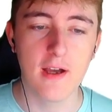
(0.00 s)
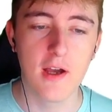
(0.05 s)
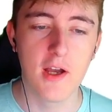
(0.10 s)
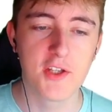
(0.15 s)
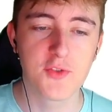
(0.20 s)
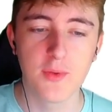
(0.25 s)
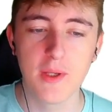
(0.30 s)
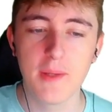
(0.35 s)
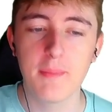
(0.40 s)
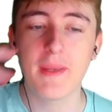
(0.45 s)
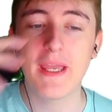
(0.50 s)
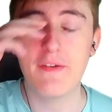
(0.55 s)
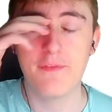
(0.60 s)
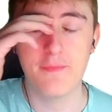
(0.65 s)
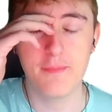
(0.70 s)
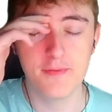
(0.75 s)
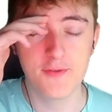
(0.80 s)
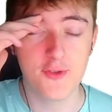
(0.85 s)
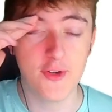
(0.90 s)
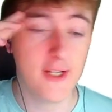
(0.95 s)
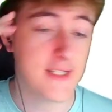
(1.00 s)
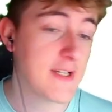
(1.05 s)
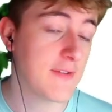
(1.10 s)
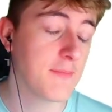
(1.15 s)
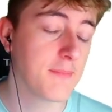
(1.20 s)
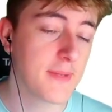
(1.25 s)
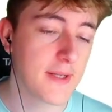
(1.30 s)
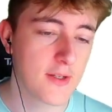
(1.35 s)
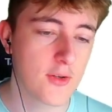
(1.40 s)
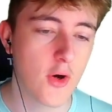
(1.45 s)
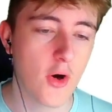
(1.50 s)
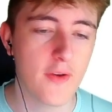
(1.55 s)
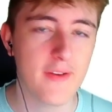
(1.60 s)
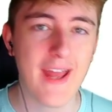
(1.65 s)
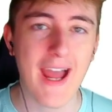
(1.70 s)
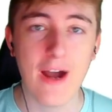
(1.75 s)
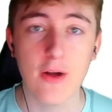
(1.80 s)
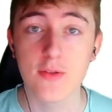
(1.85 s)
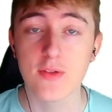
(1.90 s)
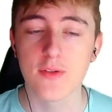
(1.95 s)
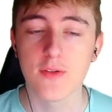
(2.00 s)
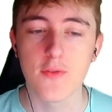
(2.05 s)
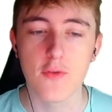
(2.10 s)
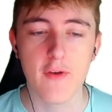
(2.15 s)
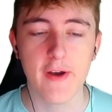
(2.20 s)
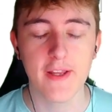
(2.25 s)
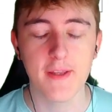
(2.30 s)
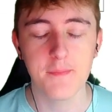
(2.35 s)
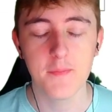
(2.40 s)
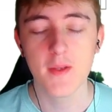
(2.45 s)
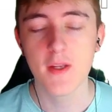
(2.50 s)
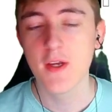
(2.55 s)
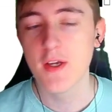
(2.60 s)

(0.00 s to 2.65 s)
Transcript: sweep if trades haven't been gotten out of already.